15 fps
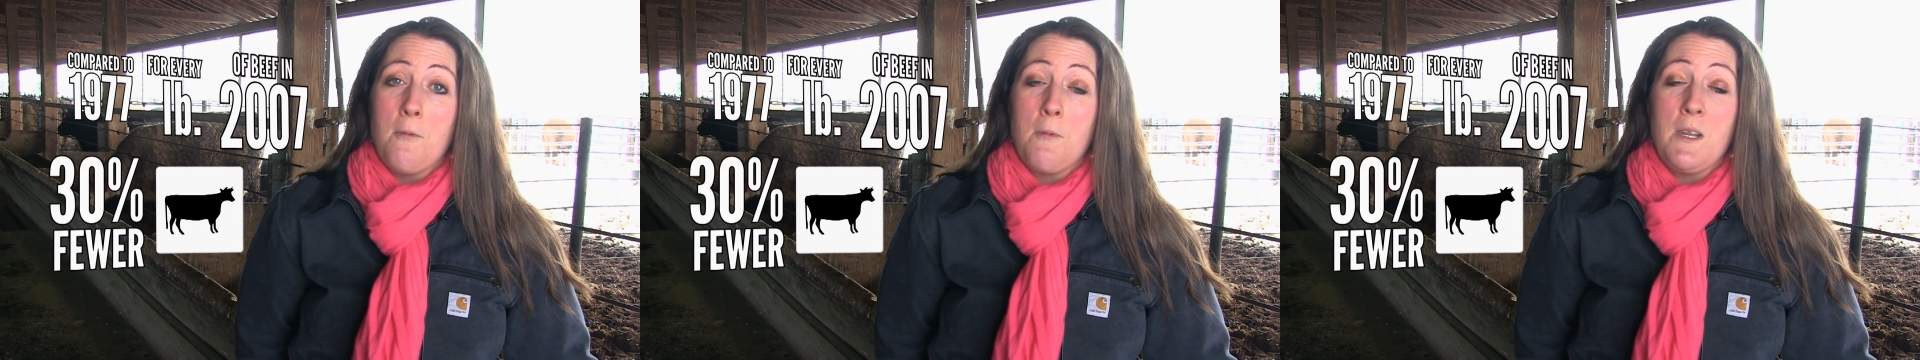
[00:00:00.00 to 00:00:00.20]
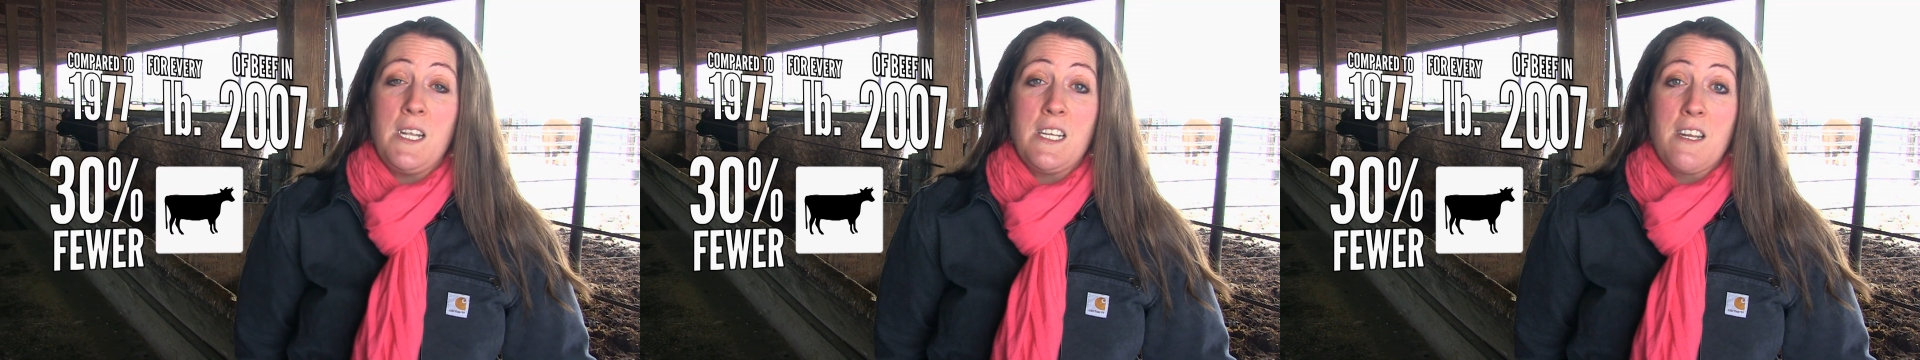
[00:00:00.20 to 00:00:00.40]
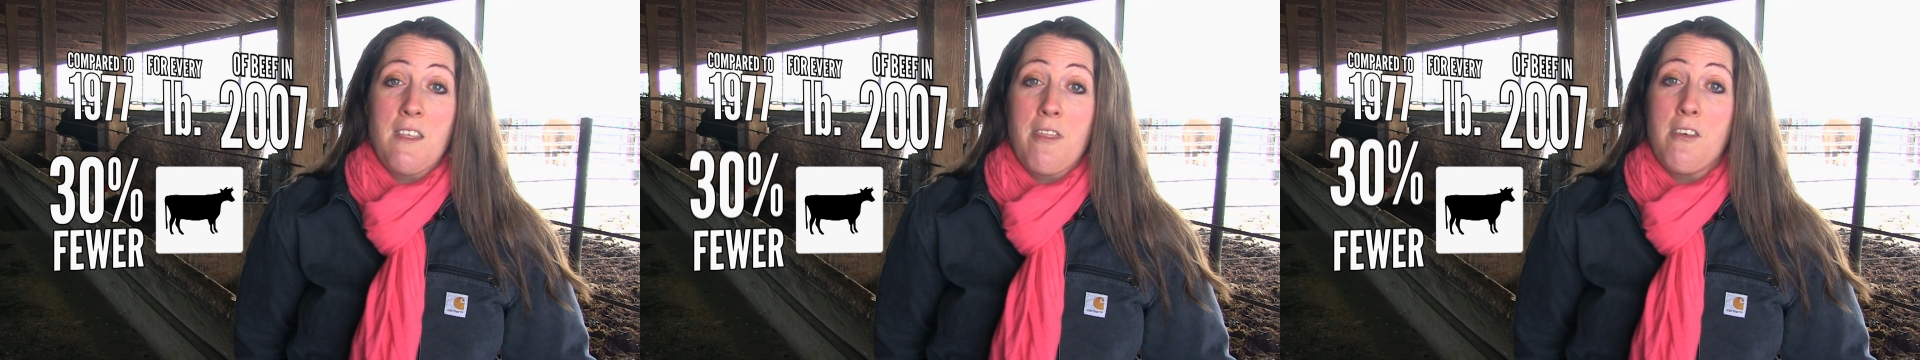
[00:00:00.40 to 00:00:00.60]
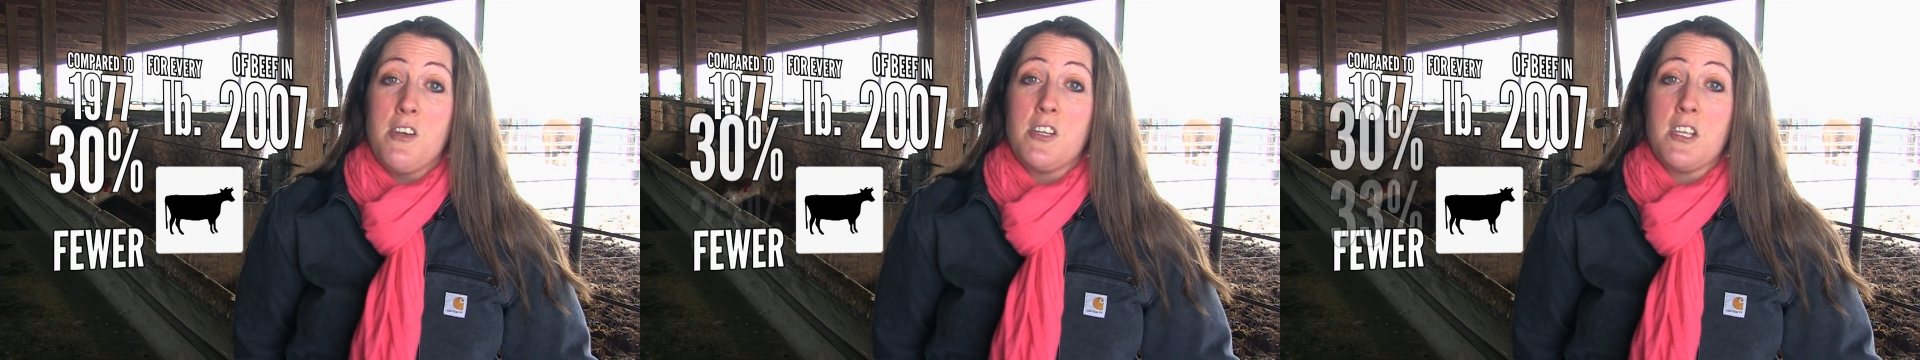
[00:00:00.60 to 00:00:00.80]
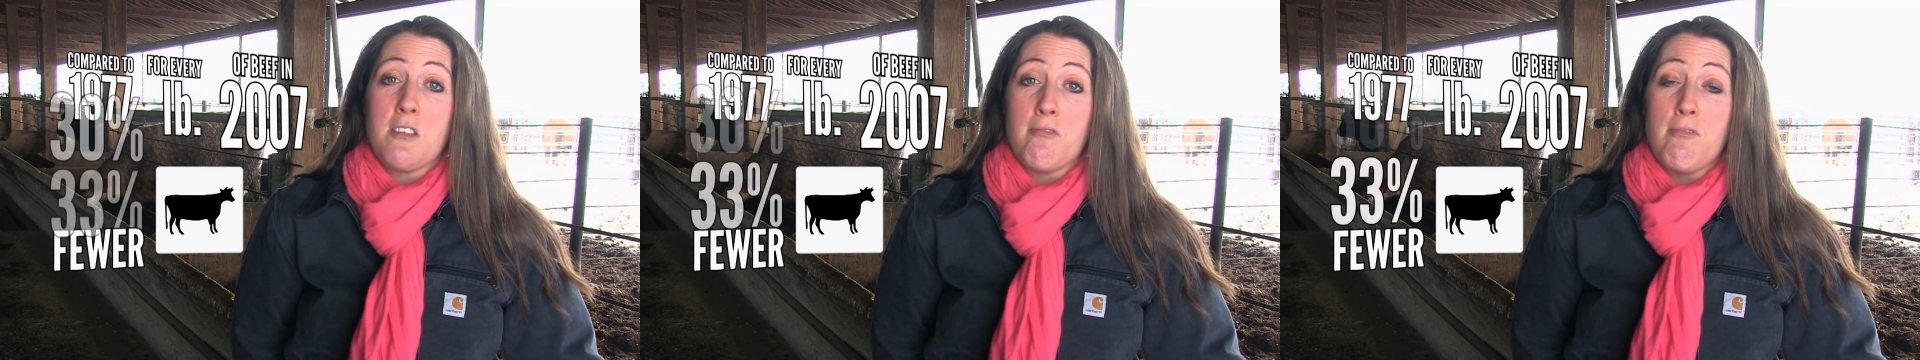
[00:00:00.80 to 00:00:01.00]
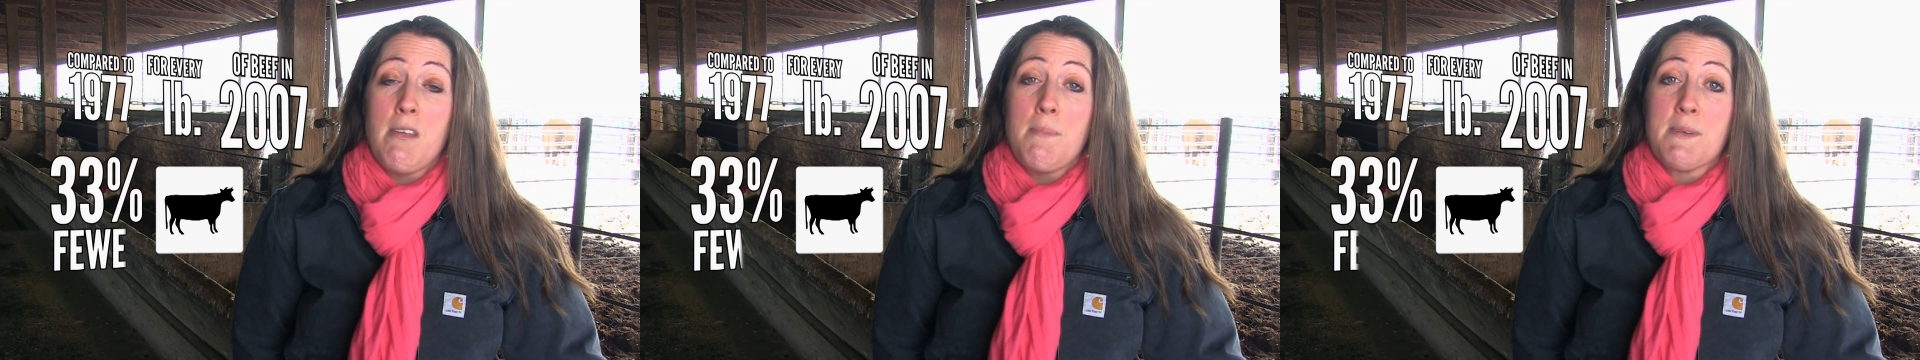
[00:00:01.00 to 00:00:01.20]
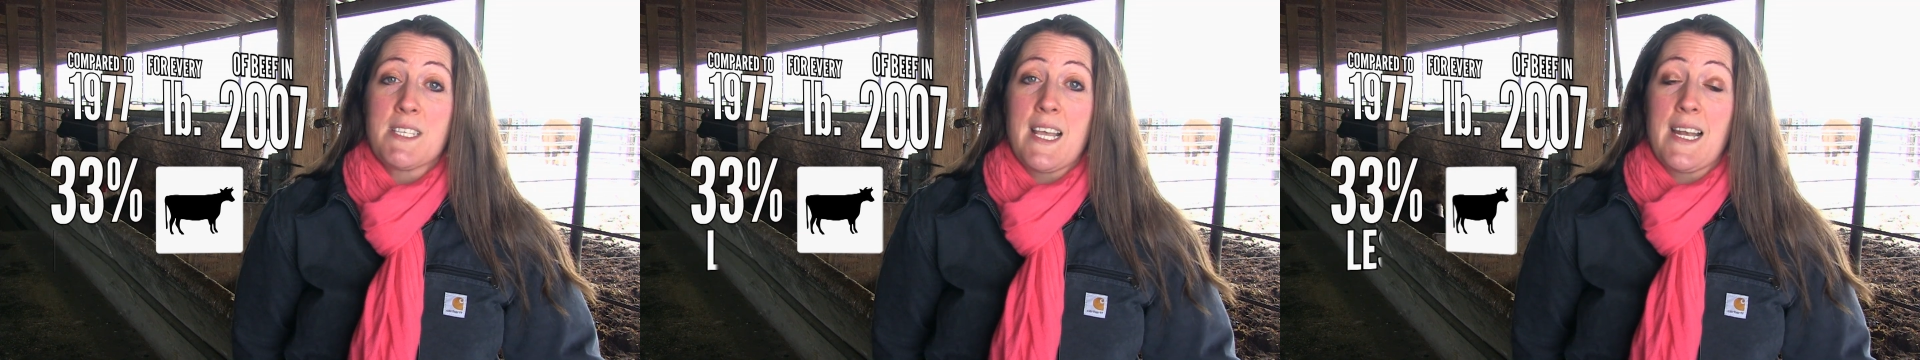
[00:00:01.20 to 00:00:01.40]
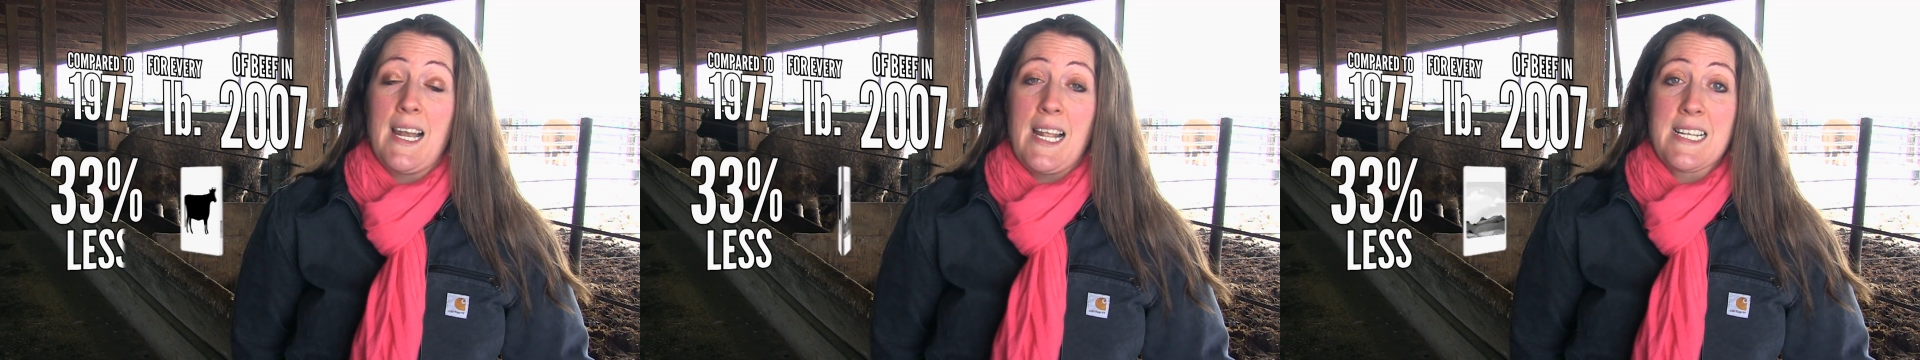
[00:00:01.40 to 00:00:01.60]
we needed
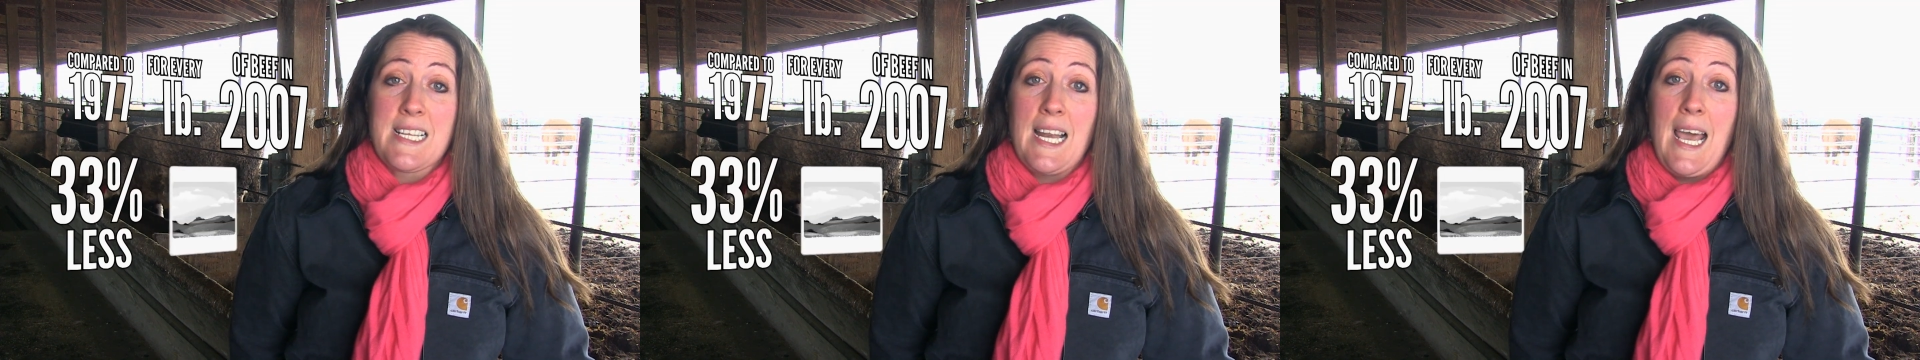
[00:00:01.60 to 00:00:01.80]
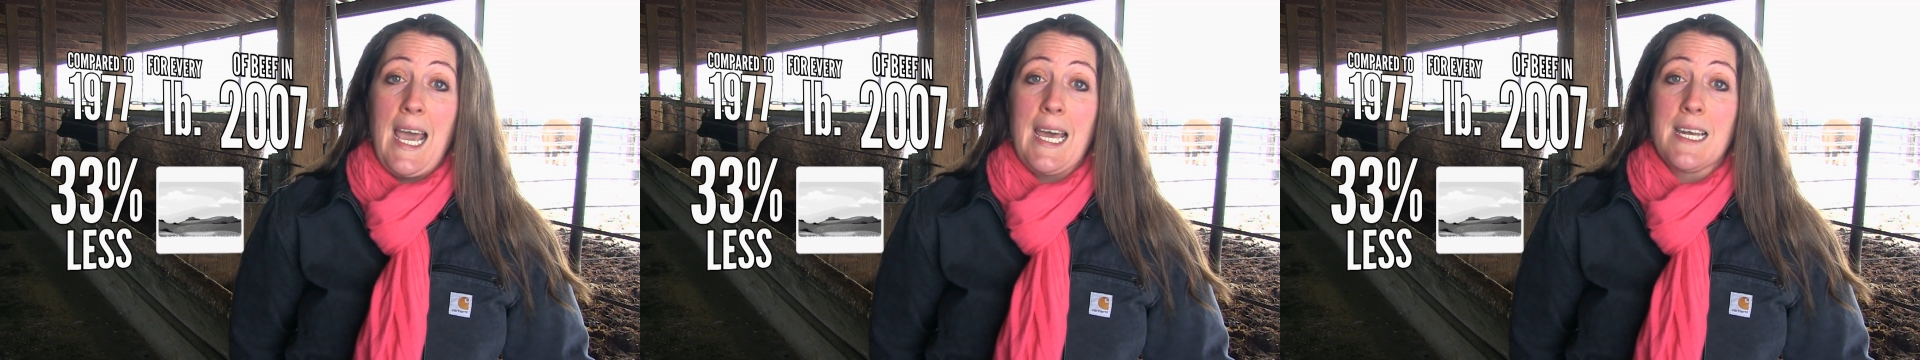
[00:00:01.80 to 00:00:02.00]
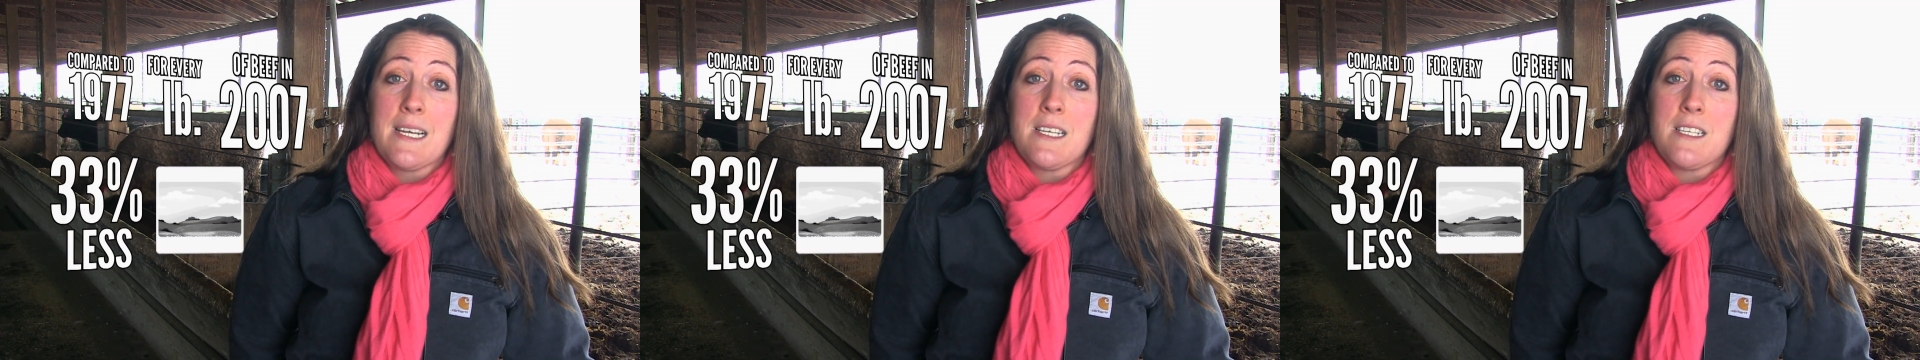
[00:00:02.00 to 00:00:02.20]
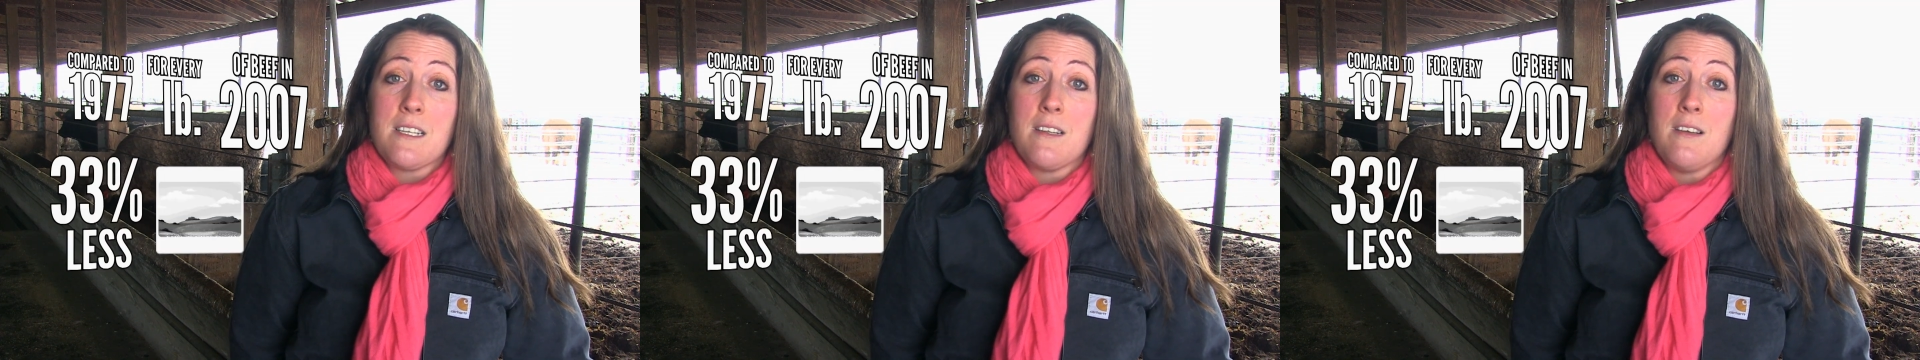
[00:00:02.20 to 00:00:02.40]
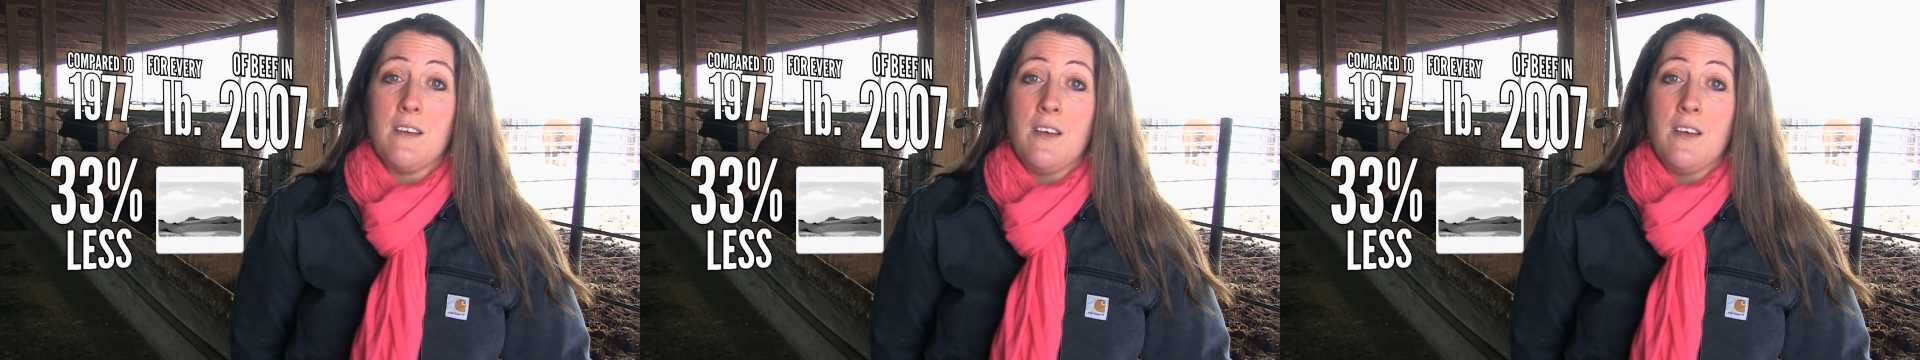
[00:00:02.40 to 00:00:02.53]
33% less land,